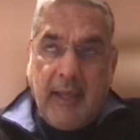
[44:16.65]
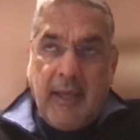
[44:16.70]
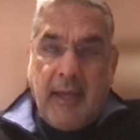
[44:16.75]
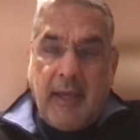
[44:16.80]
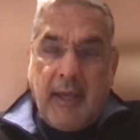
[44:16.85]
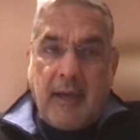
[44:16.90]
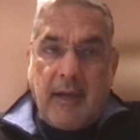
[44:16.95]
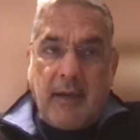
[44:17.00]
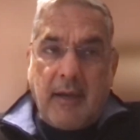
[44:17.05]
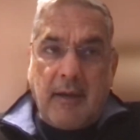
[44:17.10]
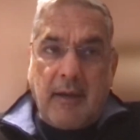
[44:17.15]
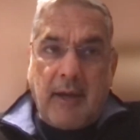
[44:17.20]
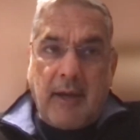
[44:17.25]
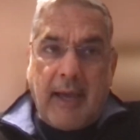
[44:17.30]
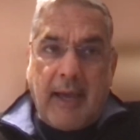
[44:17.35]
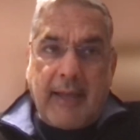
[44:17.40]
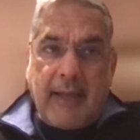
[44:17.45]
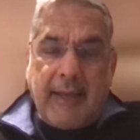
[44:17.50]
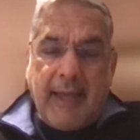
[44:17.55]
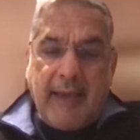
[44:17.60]

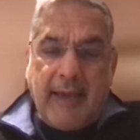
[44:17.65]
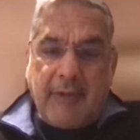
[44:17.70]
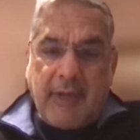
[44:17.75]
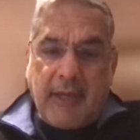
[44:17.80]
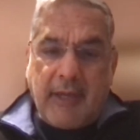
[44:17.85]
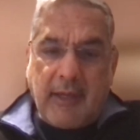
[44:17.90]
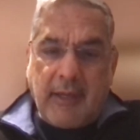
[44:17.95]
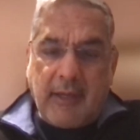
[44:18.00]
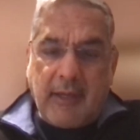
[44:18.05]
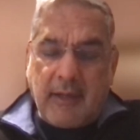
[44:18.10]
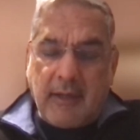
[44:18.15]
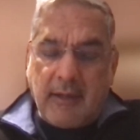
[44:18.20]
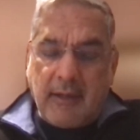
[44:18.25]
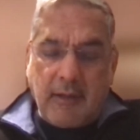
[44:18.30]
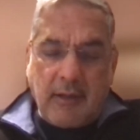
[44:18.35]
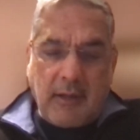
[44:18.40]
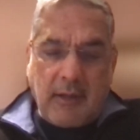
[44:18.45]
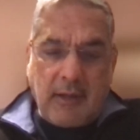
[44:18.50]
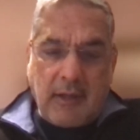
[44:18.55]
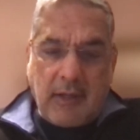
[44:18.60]
and having
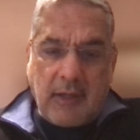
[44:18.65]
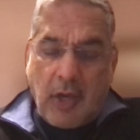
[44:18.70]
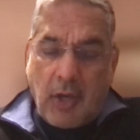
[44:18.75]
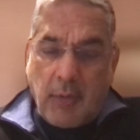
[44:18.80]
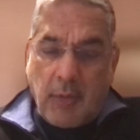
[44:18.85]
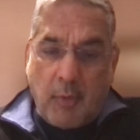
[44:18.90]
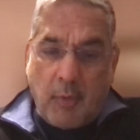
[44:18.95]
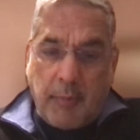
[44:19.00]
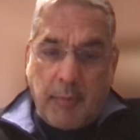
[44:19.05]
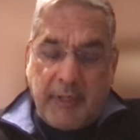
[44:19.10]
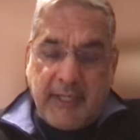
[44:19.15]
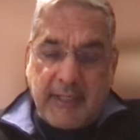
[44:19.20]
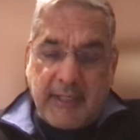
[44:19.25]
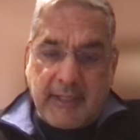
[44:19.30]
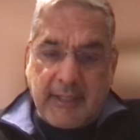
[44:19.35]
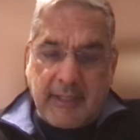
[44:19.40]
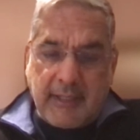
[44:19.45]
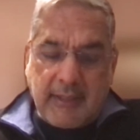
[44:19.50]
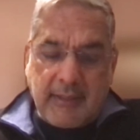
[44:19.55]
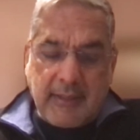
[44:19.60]

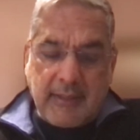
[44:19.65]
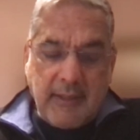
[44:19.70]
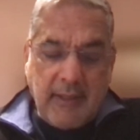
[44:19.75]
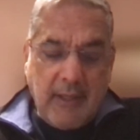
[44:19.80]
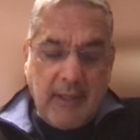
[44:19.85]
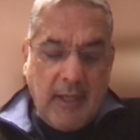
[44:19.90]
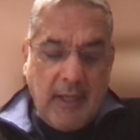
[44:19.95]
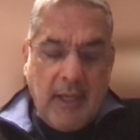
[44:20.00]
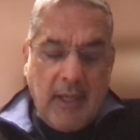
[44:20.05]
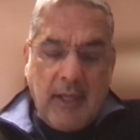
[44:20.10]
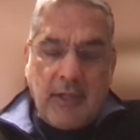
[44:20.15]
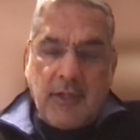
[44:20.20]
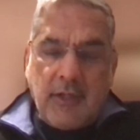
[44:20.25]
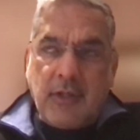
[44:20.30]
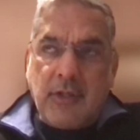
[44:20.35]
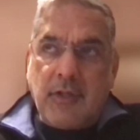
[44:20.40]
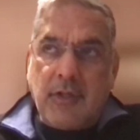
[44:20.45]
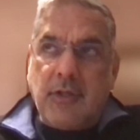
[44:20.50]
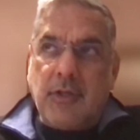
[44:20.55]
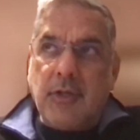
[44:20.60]
comorbidities,
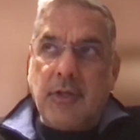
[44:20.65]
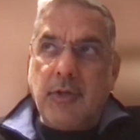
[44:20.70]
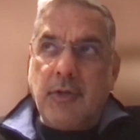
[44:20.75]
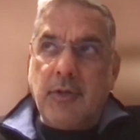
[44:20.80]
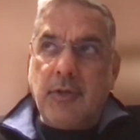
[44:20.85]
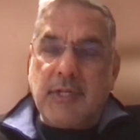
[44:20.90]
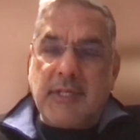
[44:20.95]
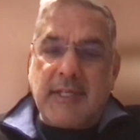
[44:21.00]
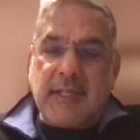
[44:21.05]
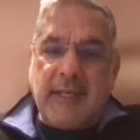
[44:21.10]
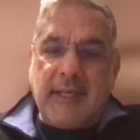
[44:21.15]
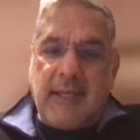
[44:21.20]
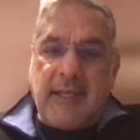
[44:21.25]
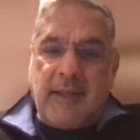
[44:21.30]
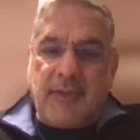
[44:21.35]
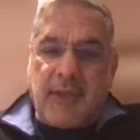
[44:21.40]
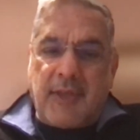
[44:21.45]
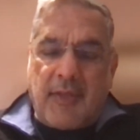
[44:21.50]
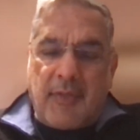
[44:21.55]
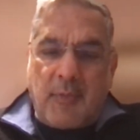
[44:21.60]
do you
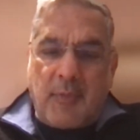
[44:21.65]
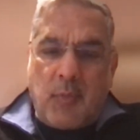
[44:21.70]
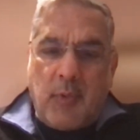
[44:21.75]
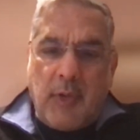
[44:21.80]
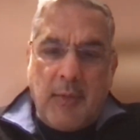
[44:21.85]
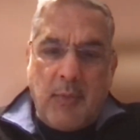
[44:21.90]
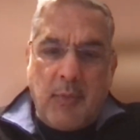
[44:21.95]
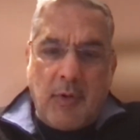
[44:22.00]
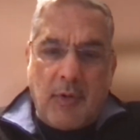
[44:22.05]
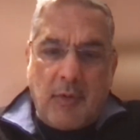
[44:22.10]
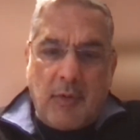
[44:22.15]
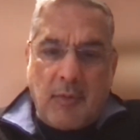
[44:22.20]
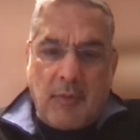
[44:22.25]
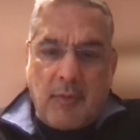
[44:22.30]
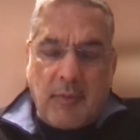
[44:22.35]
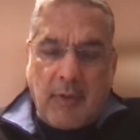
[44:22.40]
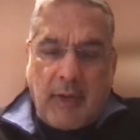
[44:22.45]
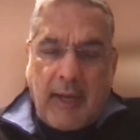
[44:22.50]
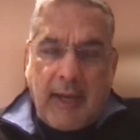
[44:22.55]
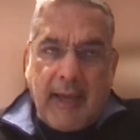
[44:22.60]
see that we
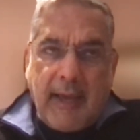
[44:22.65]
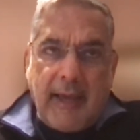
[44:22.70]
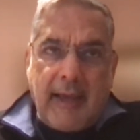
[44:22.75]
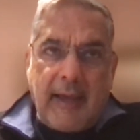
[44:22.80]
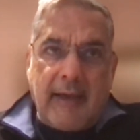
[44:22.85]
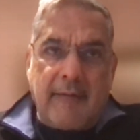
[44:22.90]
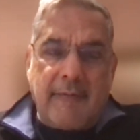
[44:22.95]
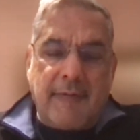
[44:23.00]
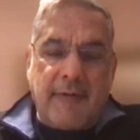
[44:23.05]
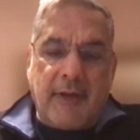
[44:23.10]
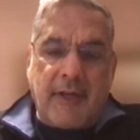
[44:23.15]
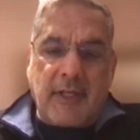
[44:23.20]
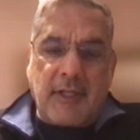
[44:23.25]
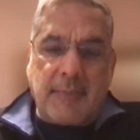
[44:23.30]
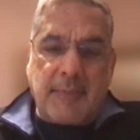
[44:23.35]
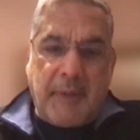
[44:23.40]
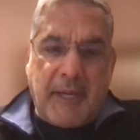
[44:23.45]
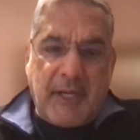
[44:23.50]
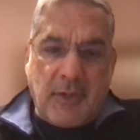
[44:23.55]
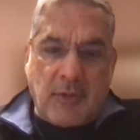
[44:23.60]
will have a
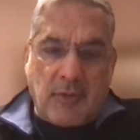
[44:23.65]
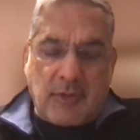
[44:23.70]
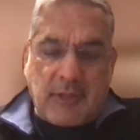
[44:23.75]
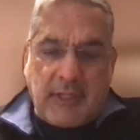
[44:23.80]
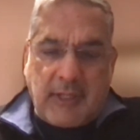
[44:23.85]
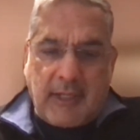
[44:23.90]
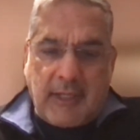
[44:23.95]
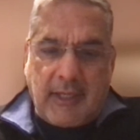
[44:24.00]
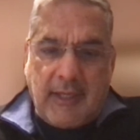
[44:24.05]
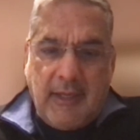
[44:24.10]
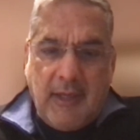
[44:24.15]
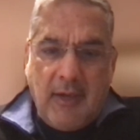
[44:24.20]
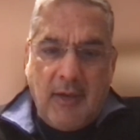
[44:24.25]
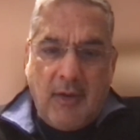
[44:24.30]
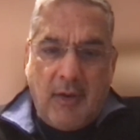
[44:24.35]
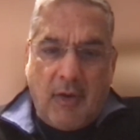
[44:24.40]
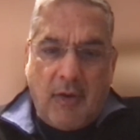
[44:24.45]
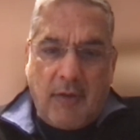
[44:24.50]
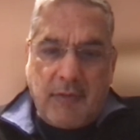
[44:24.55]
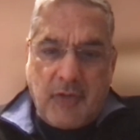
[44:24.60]
specialty
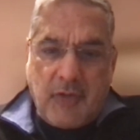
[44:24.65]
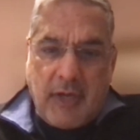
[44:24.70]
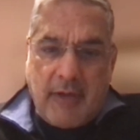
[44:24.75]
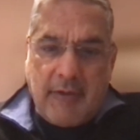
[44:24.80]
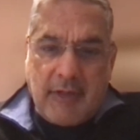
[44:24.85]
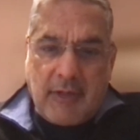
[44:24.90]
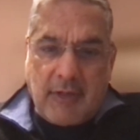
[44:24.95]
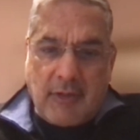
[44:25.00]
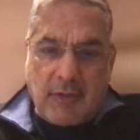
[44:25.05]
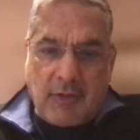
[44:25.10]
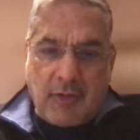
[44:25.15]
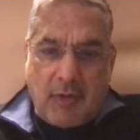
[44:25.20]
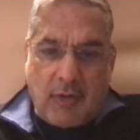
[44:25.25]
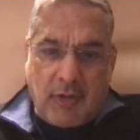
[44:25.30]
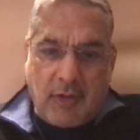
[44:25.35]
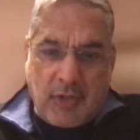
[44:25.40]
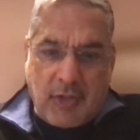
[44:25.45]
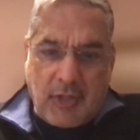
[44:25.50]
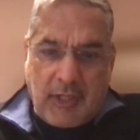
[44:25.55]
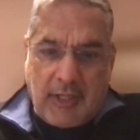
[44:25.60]
of
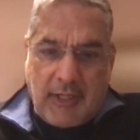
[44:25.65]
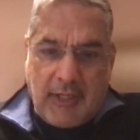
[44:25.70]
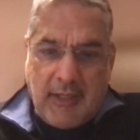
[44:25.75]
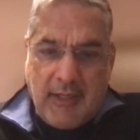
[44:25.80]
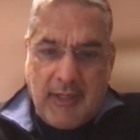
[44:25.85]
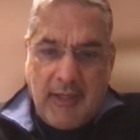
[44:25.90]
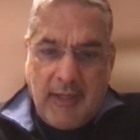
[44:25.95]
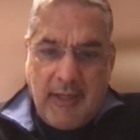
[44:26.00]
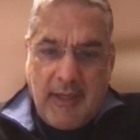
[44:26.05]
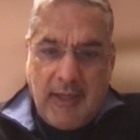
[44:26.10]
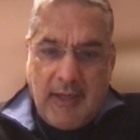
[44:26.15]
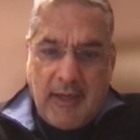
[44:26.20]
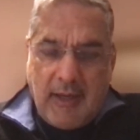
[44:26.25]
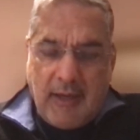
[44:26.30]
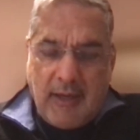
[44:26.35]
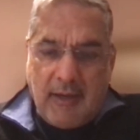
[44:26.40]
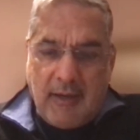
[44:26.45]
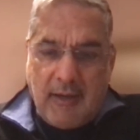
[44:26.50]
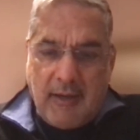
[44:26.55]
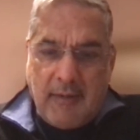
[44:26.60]
gerontology?
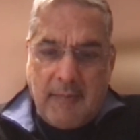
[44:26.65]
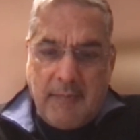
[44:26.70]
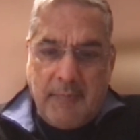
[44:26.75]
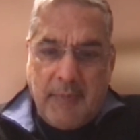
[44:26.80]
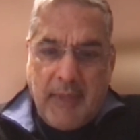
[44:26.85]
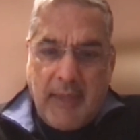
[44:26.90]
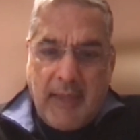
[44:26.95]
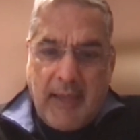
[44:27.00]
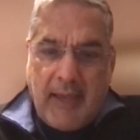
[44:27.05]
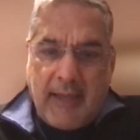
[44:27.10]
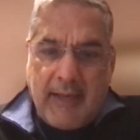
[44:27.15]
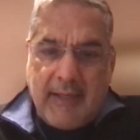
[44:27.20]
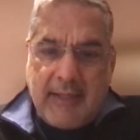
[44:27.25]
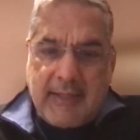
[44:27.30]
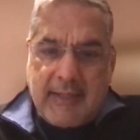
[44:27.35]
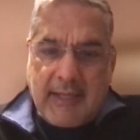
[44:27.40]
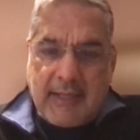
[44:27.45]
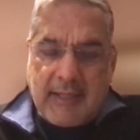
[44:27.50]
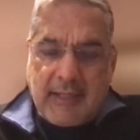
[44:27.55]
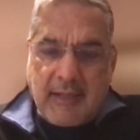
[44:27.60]
And is
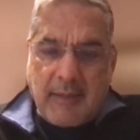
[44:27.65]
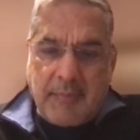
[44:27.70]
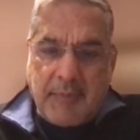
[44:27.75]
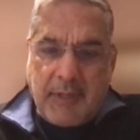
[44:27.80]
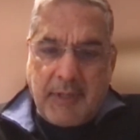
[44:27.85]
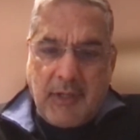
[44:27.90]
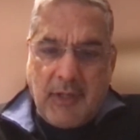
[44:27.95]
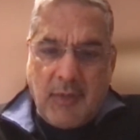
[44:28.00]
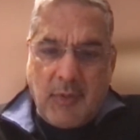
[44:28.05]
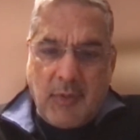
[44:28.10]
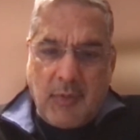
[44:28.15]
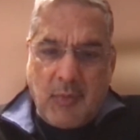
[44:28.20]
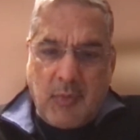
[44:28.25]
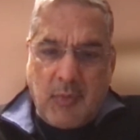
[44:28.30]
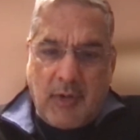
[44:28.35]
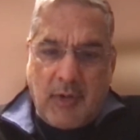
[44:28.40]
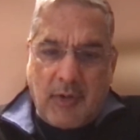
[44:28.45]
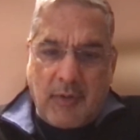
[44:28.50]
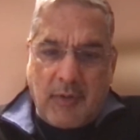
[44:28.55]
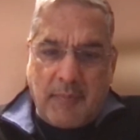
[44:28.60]
that something you would
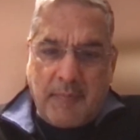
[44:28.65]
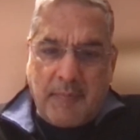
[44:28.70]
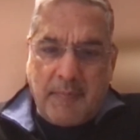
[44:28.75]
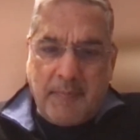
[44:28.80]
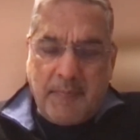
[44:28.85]
welcome?